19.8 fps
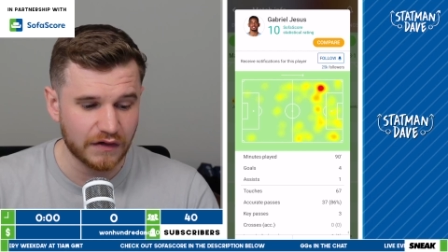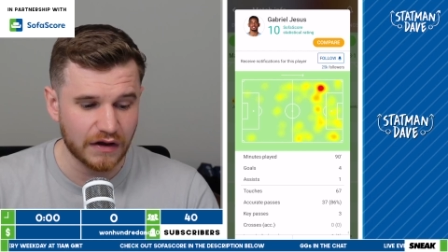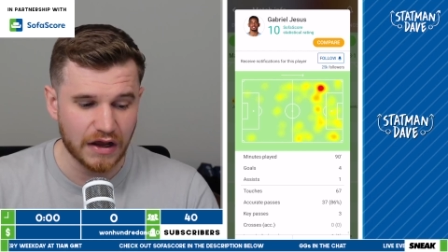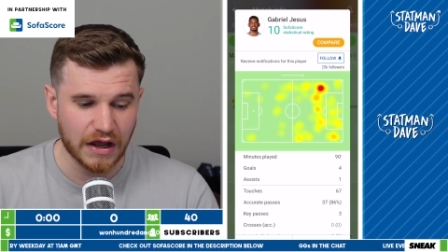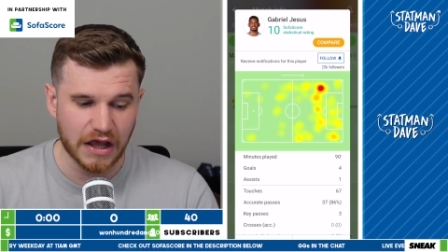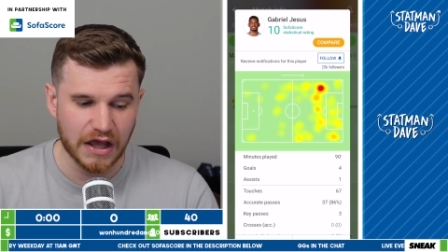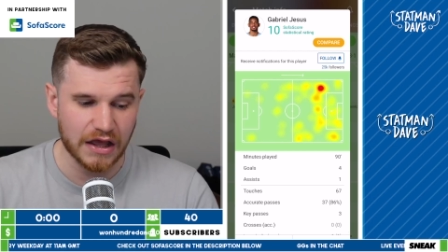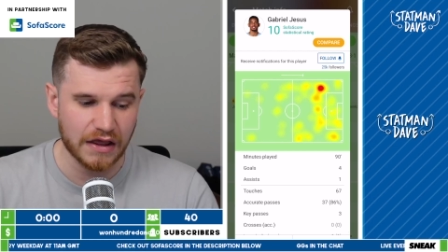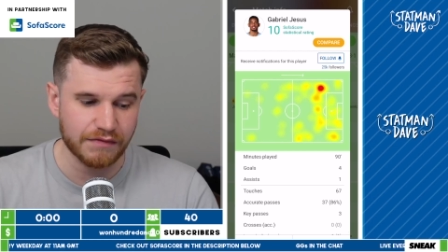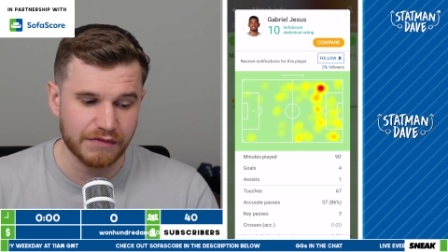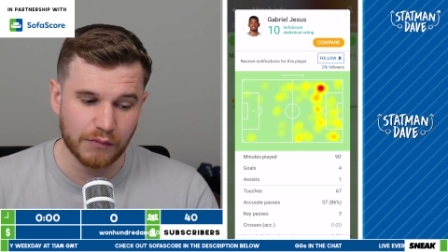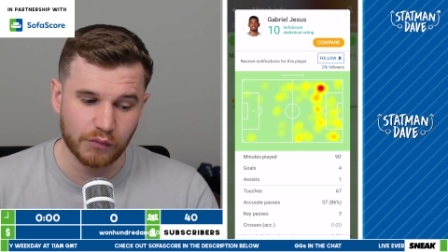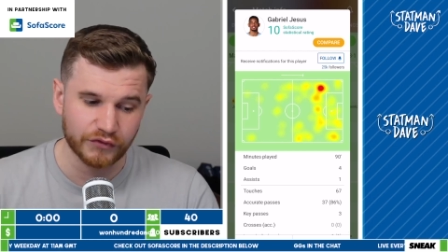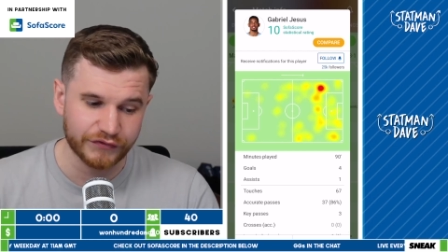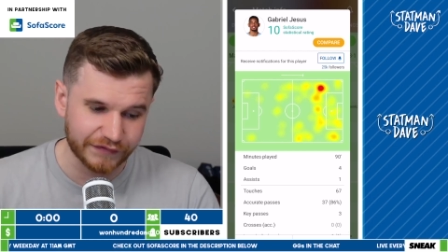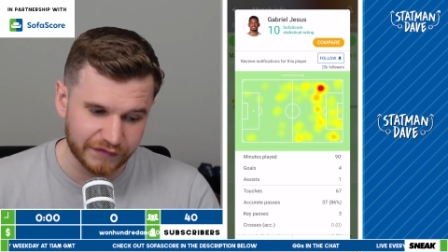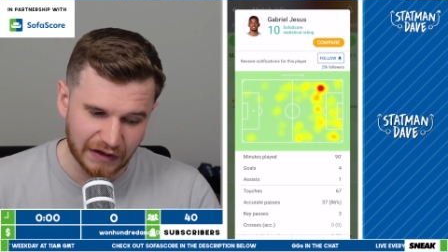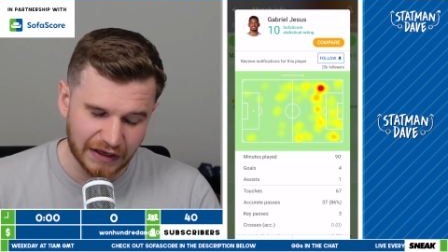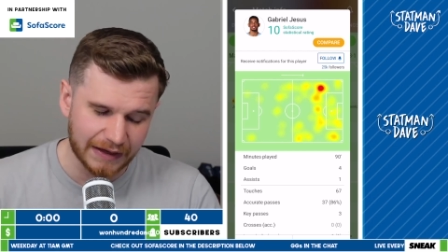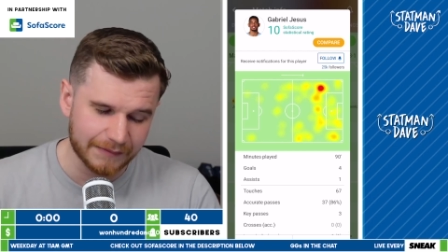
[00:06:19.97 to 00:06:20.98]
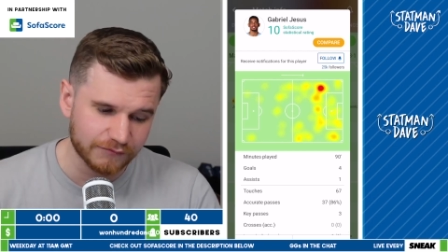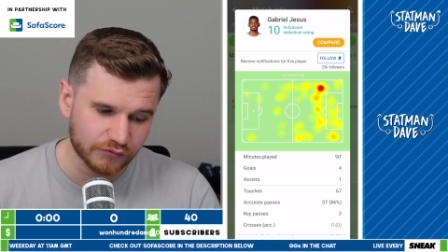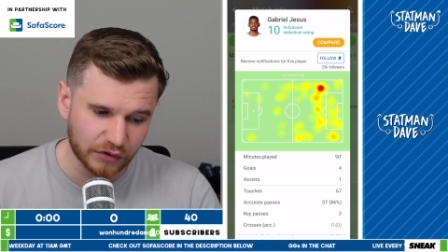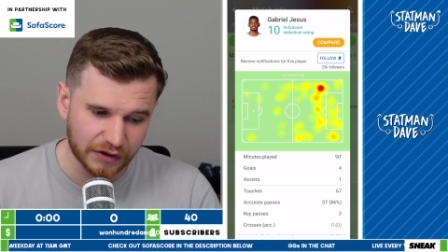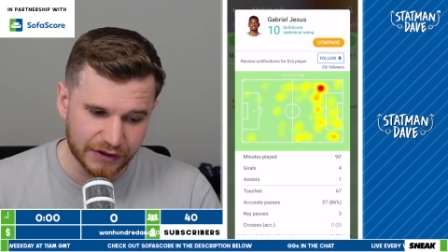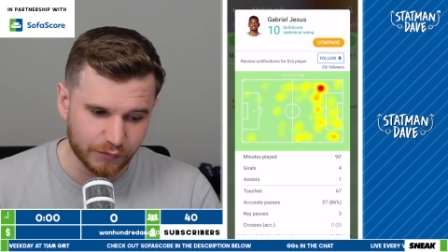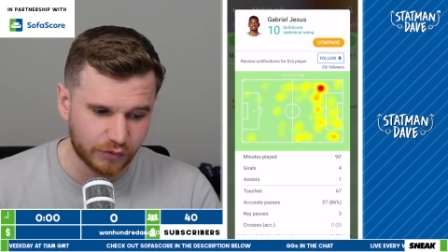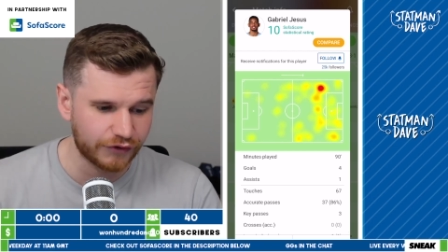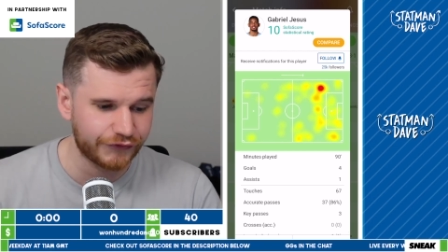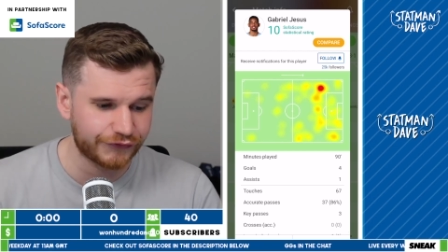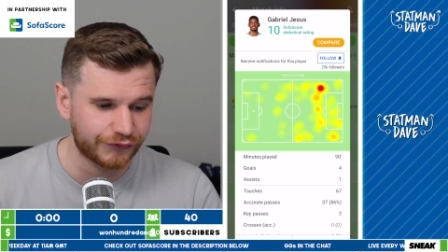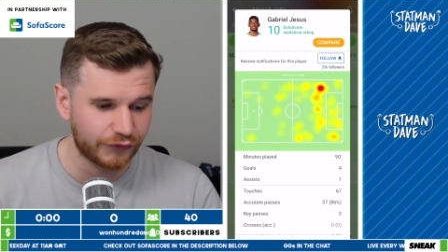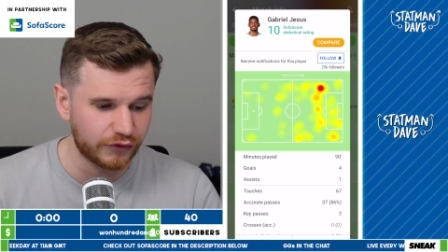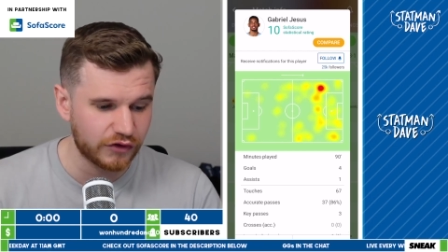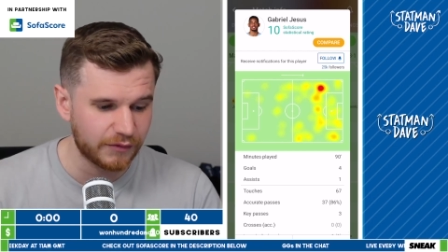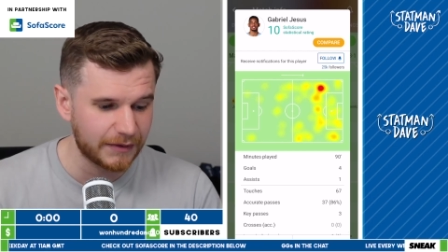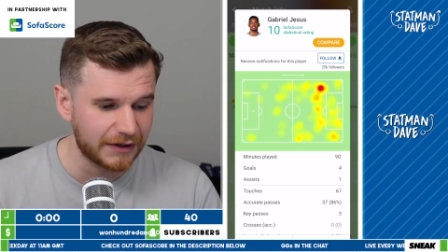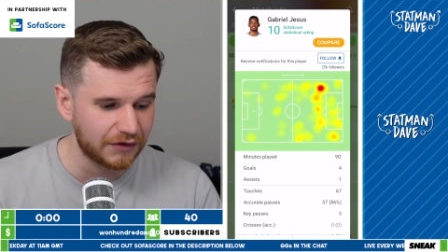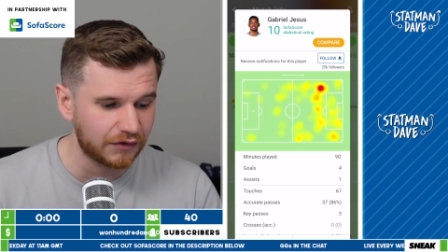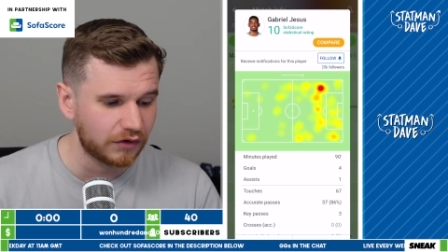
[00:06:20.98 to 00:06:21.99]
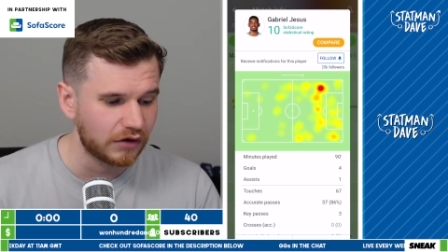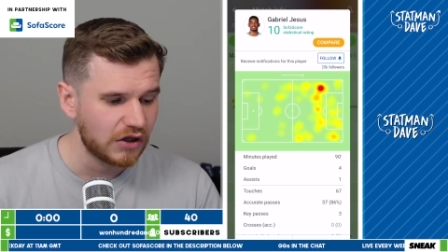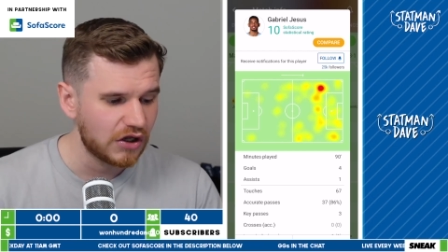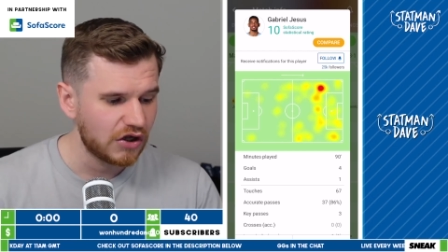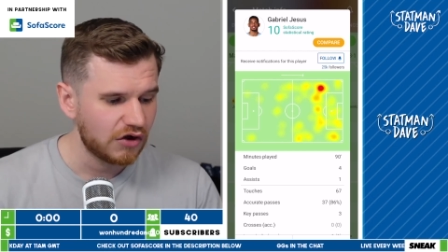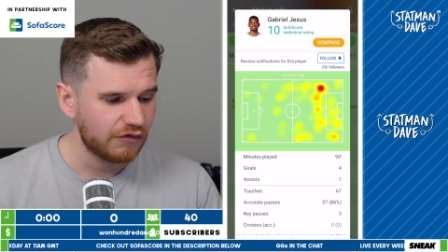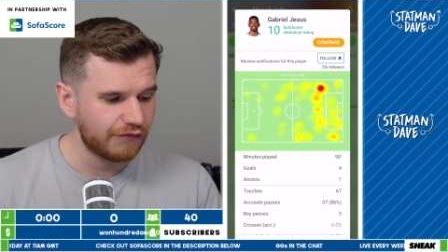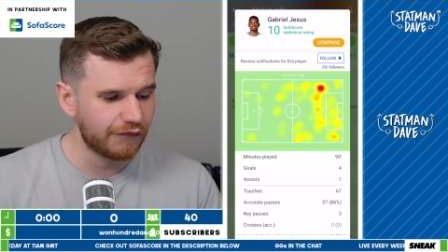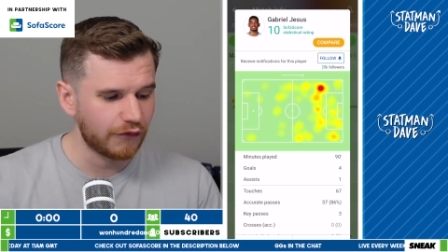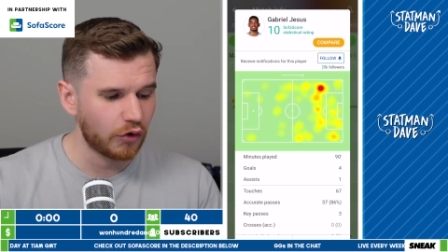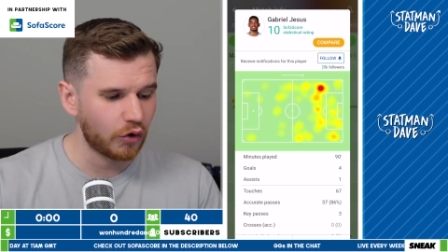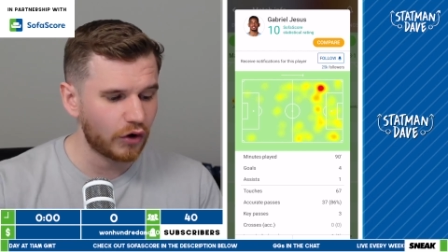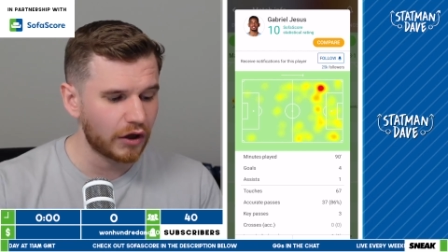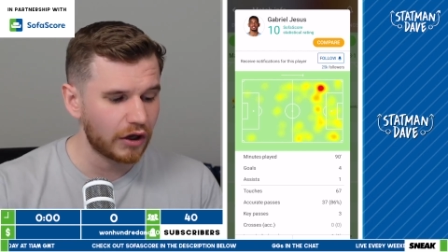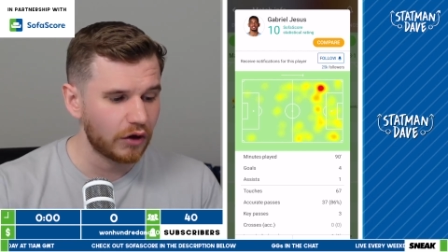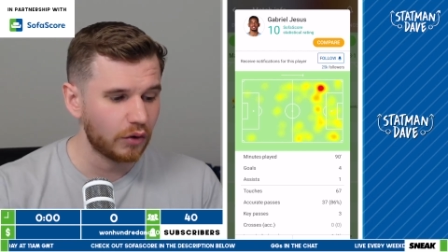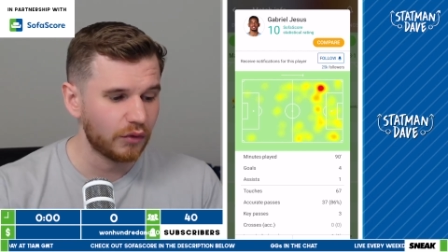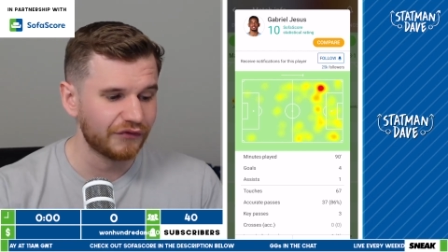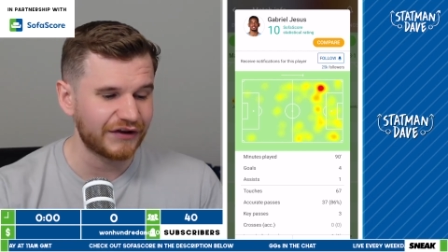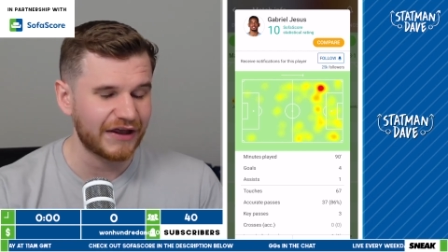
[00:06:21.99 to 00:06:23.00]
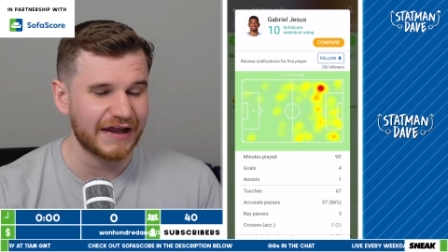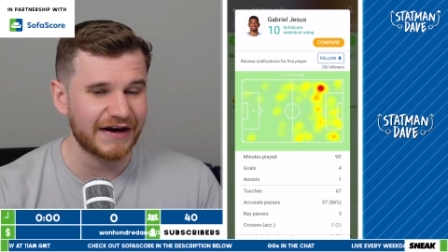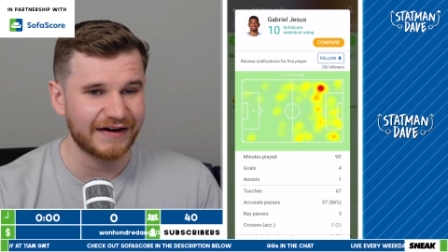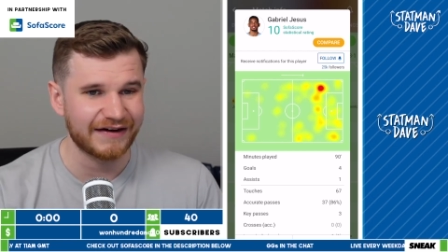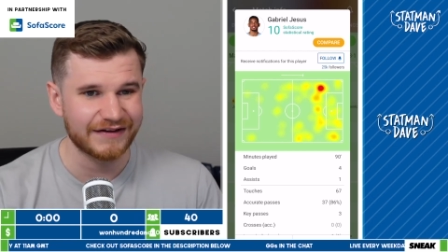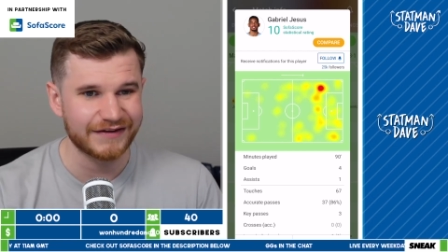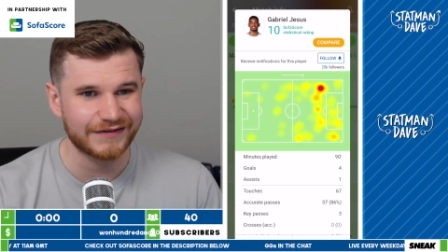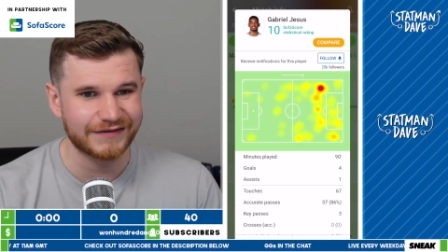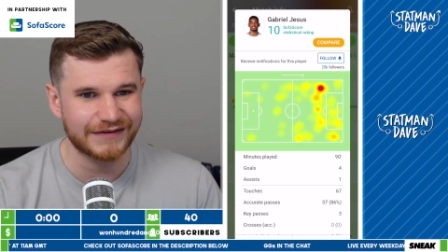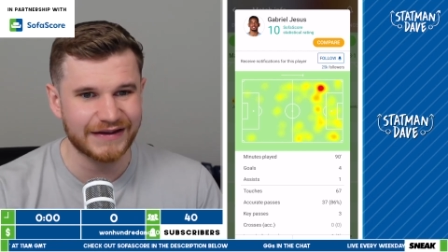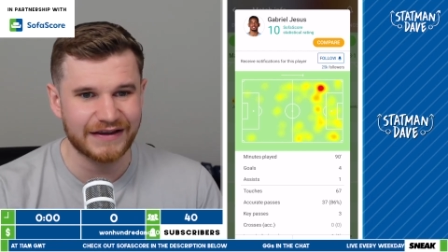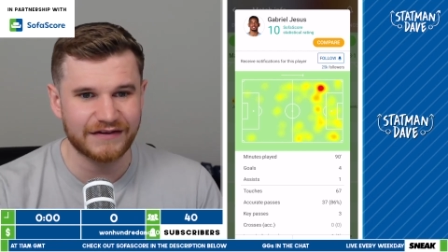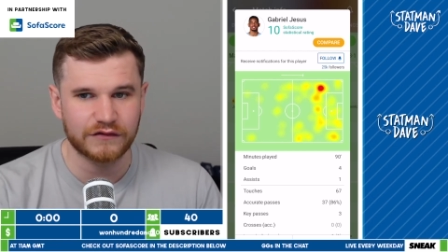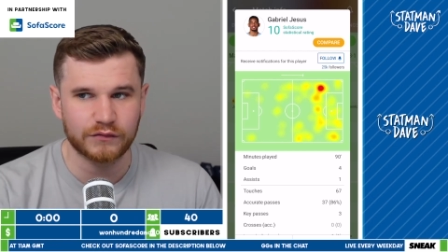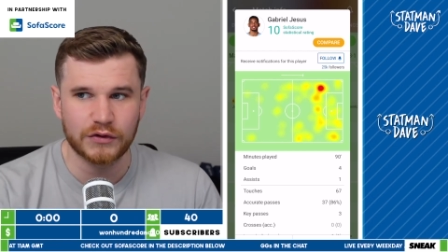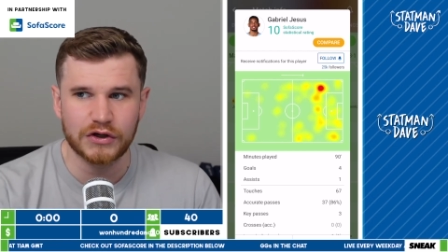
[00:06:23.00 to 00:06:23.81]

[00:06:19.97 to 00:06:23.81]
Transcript: there was times where he was through the middle, 4 goals and an assist.